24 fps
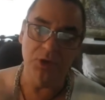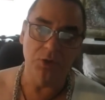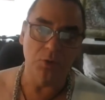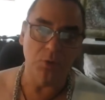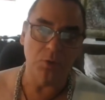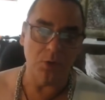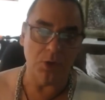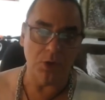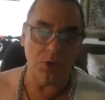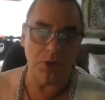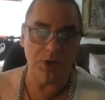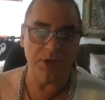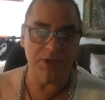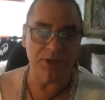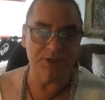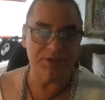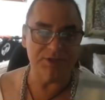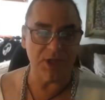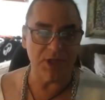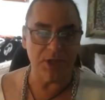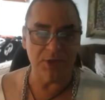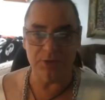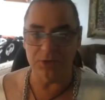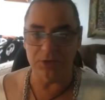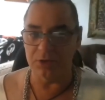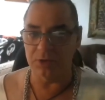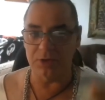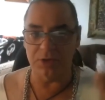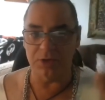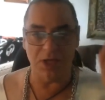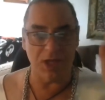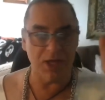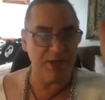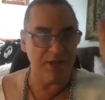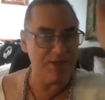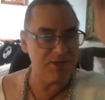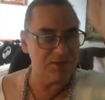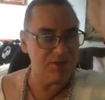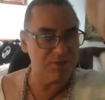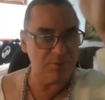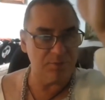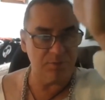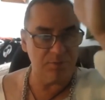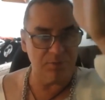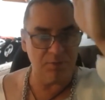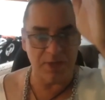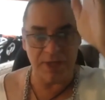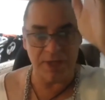whereas other lines,
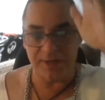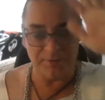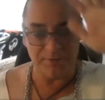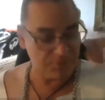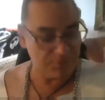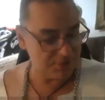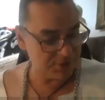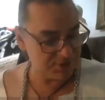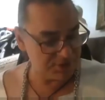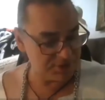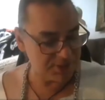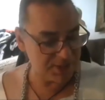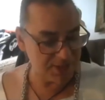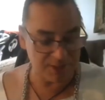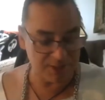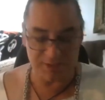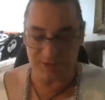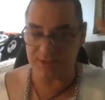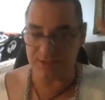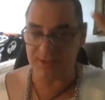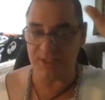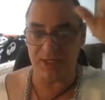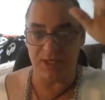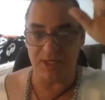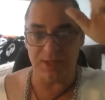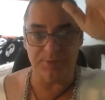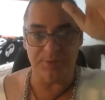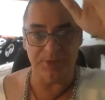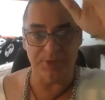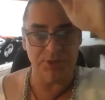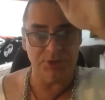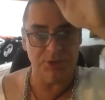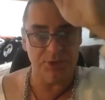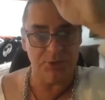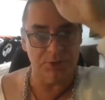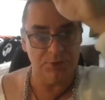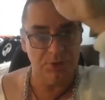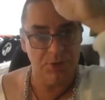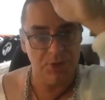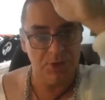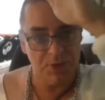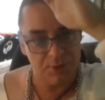like for the tents that I'm going to do,